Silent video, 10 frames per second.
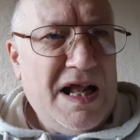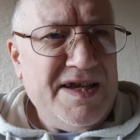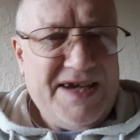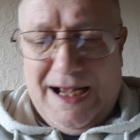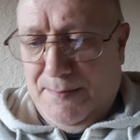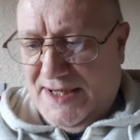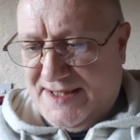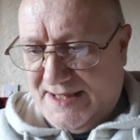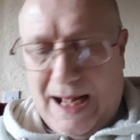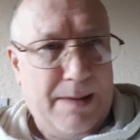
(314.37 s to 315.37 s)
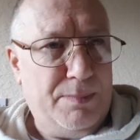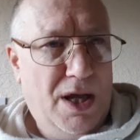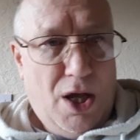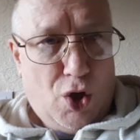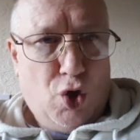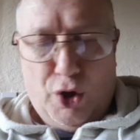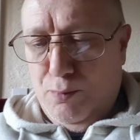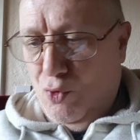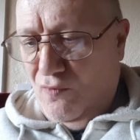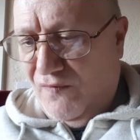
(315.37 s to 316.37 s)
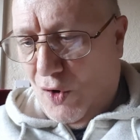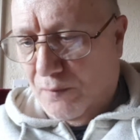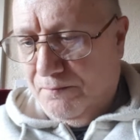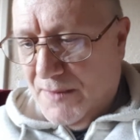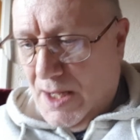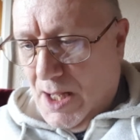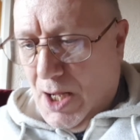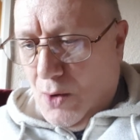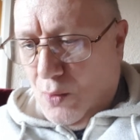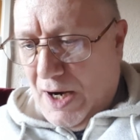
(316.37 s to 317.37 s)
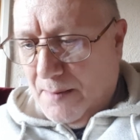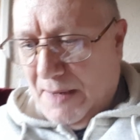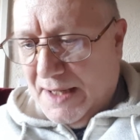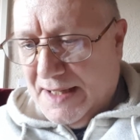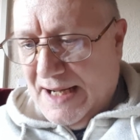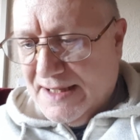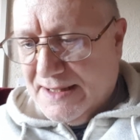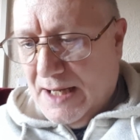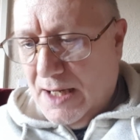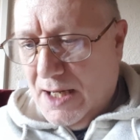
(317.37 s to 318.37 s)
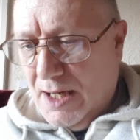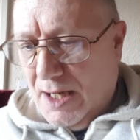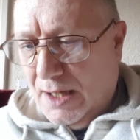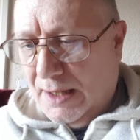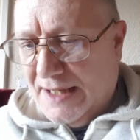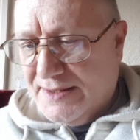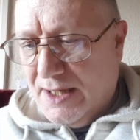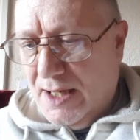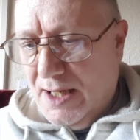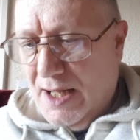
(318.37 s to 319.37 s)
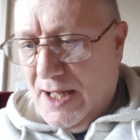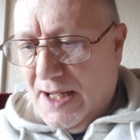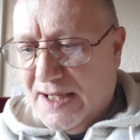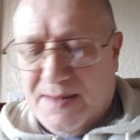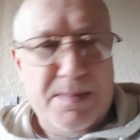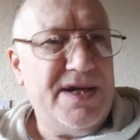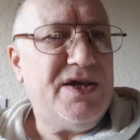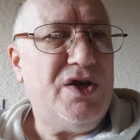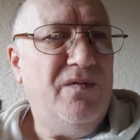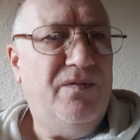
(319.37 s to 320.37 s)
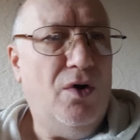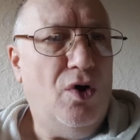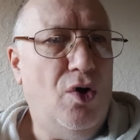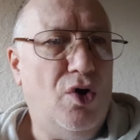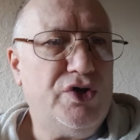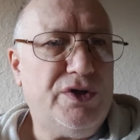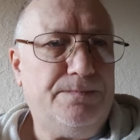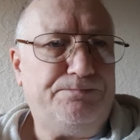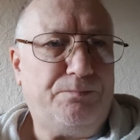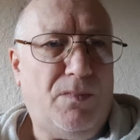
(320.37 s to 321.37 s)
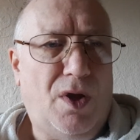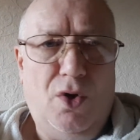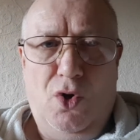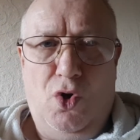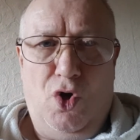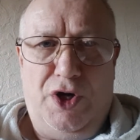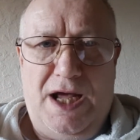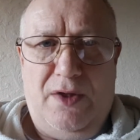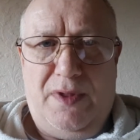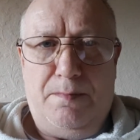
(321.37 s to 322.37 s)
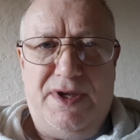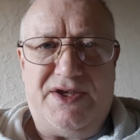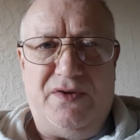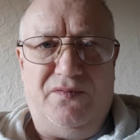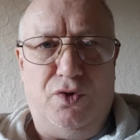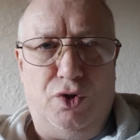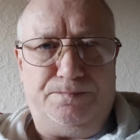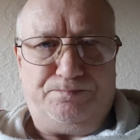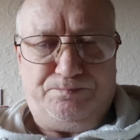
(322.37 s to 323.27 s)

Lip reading: Time is time. Got to move on. Right, my next letter is Mr. Vought. Oh, now then, Mr. Vought.